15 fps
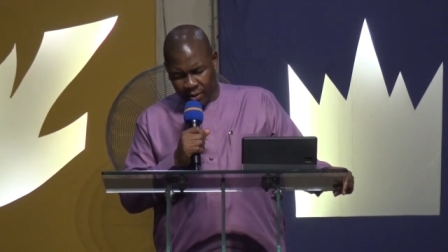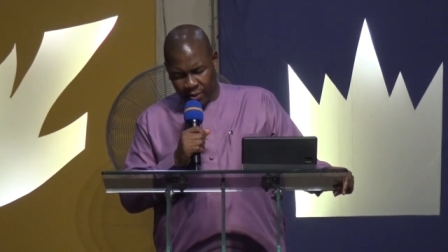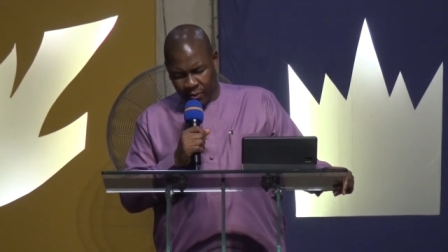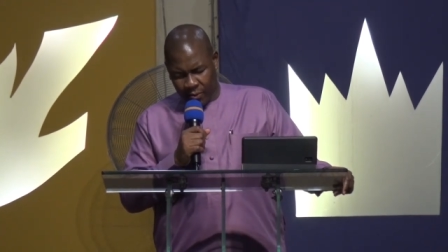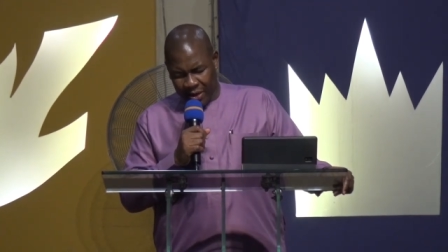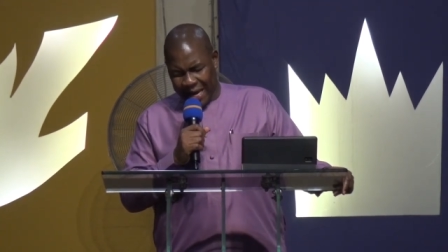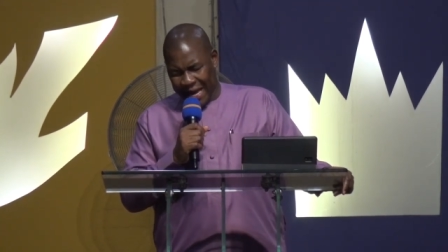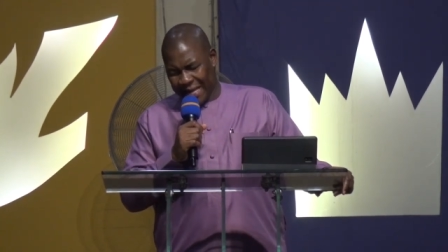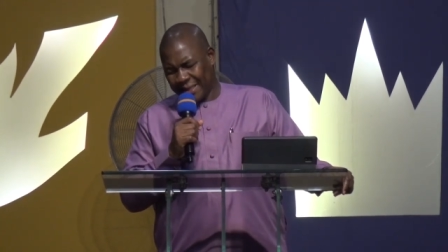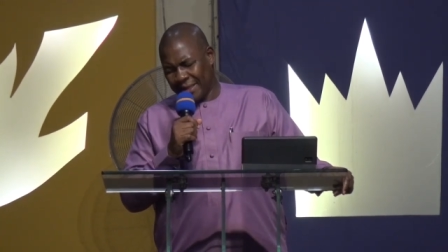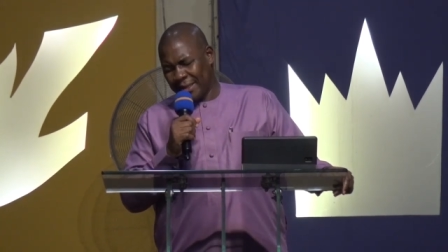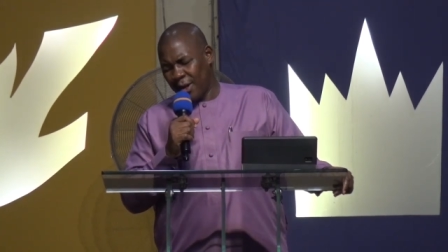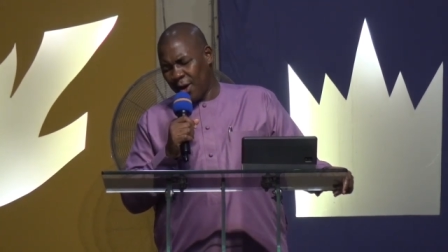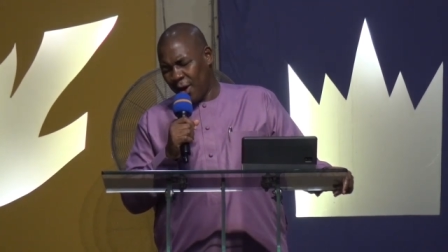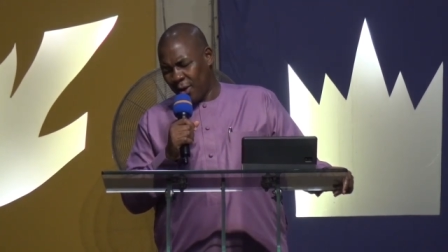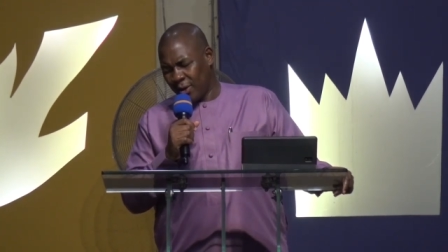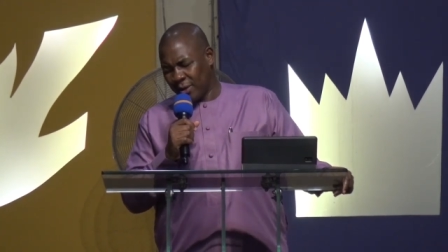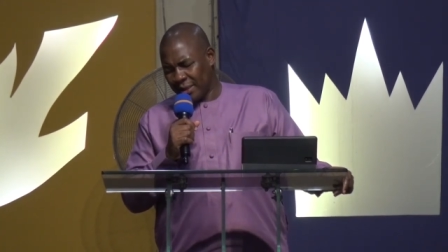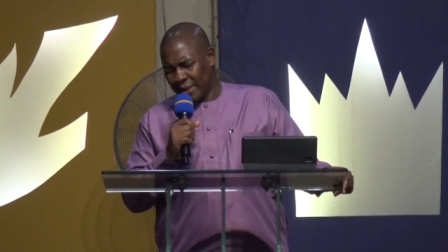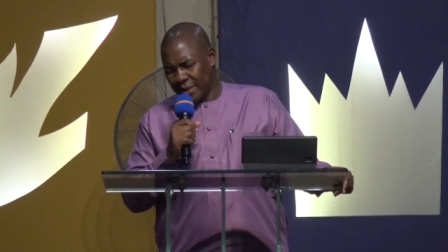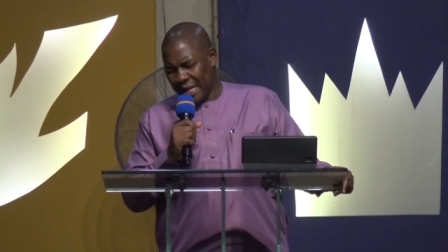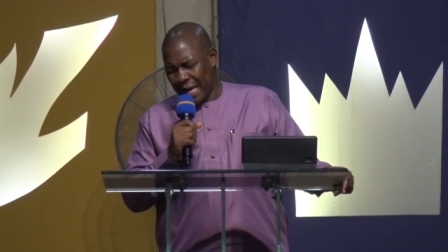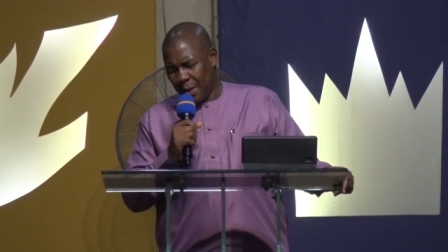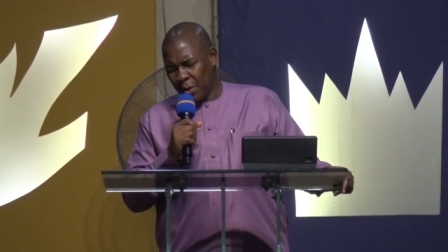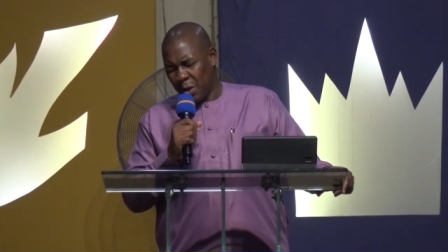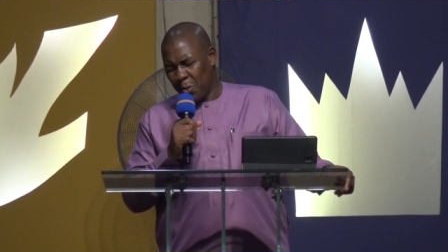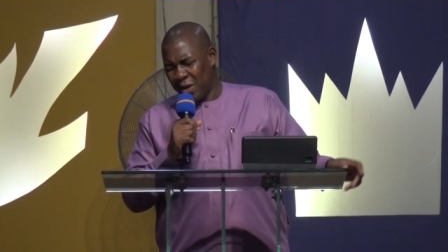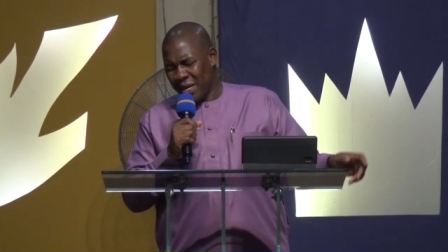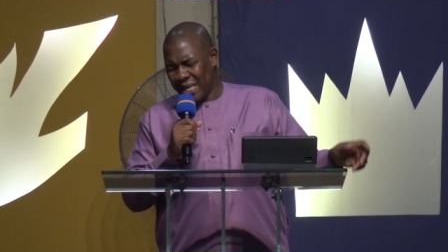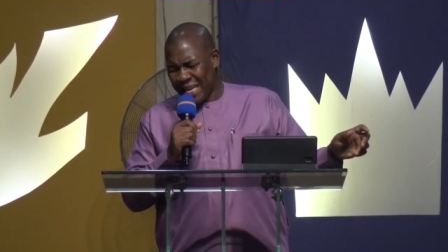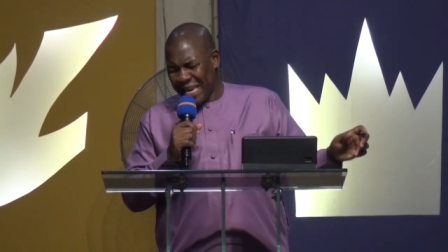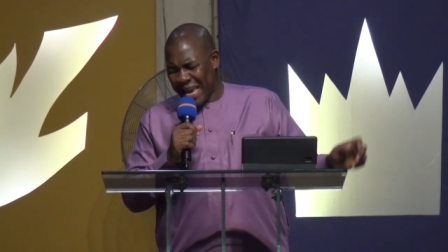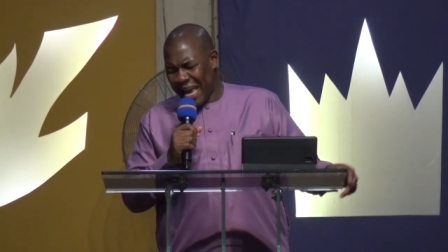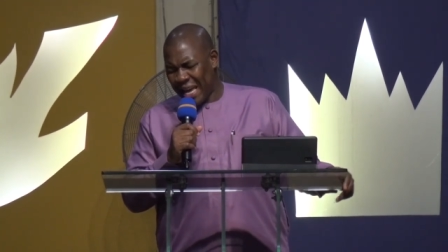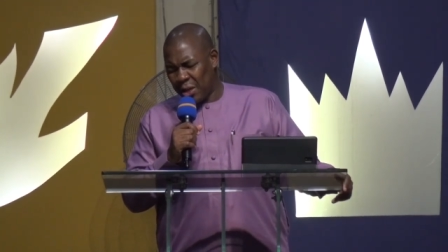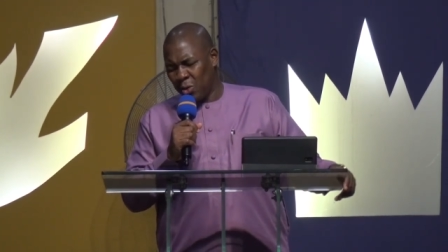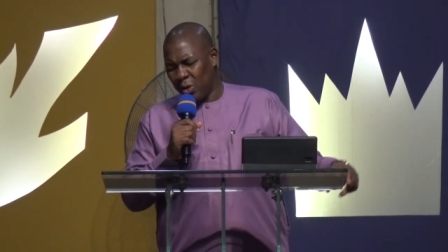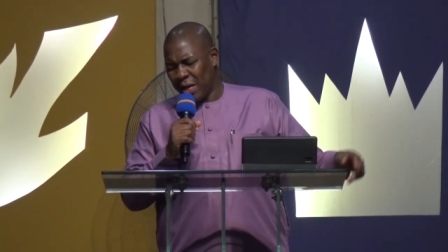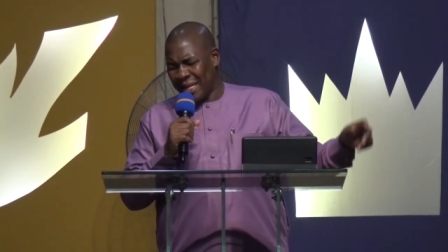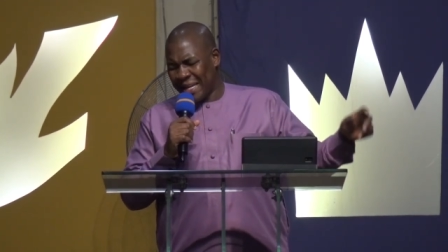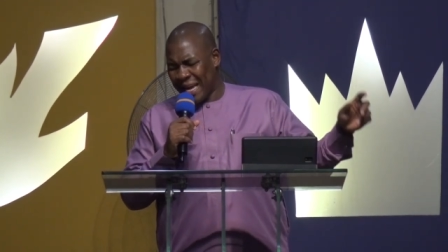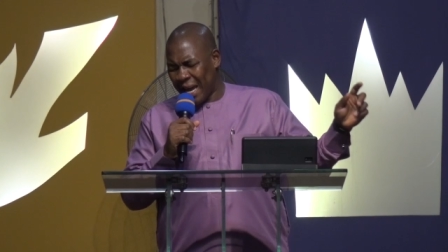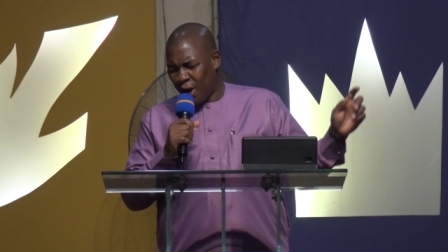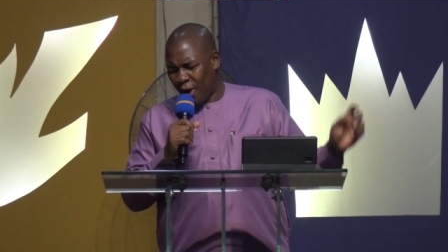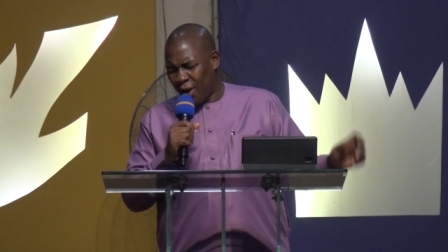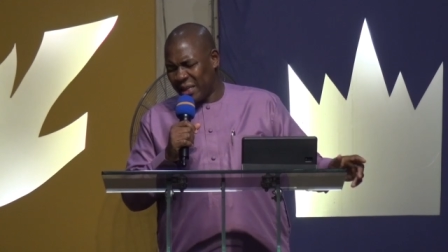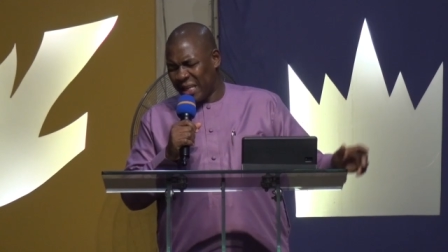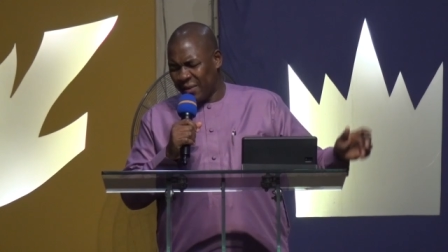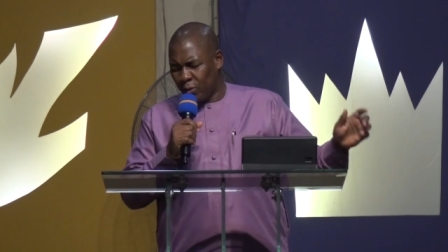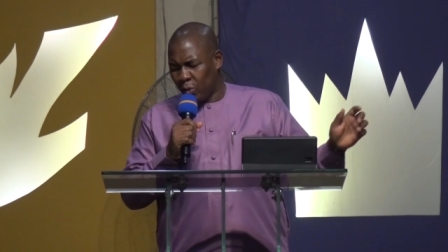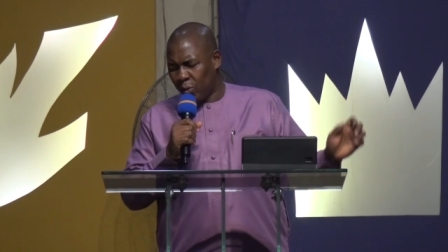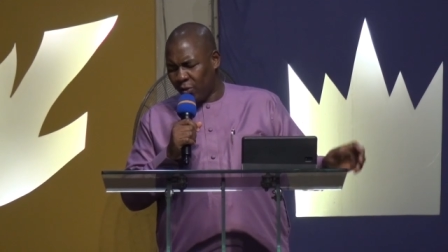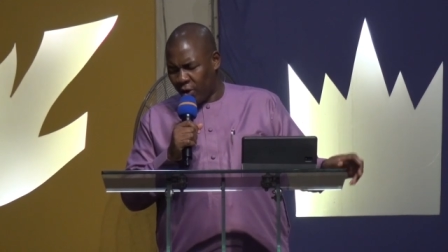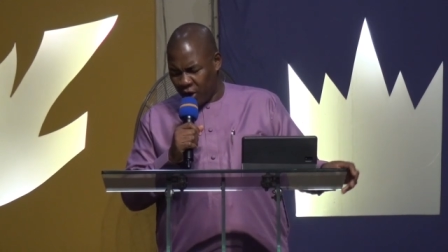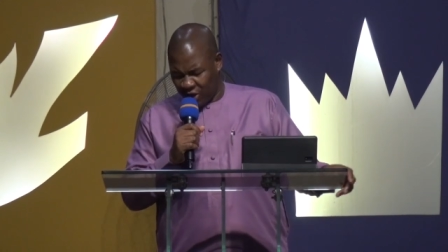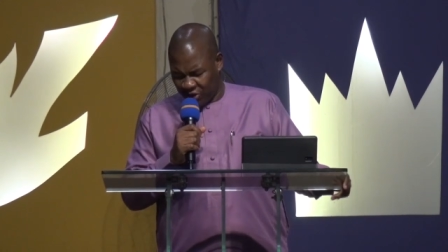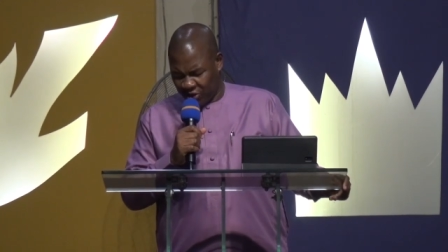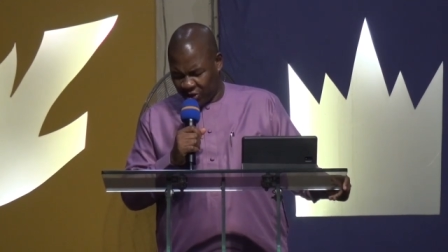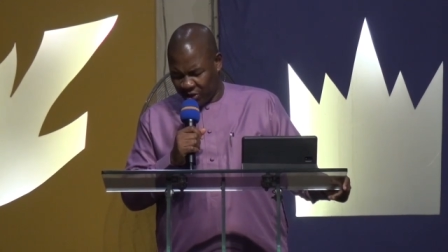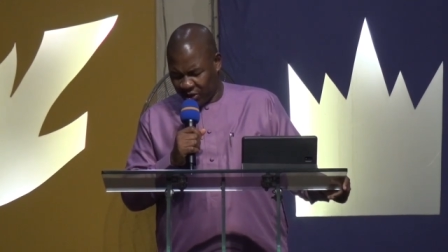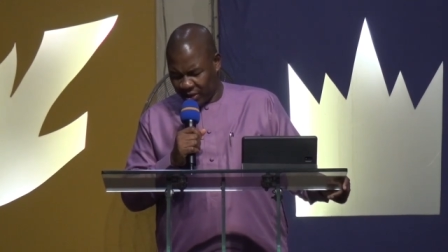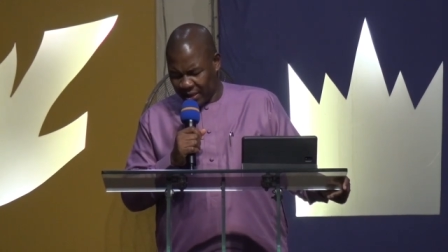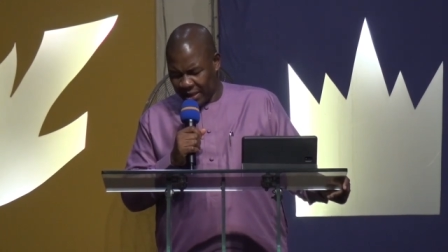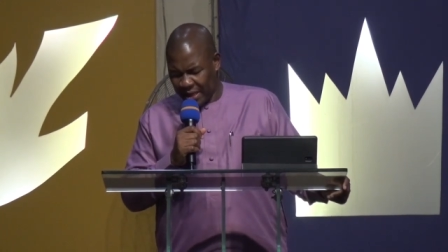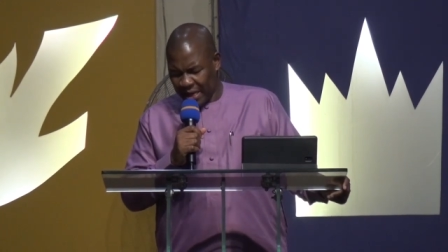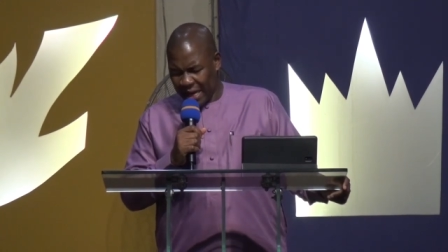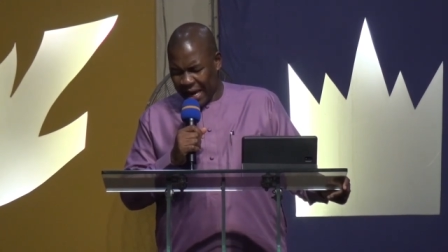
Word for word: We ask, Lord, that we will hear you in our audible voice.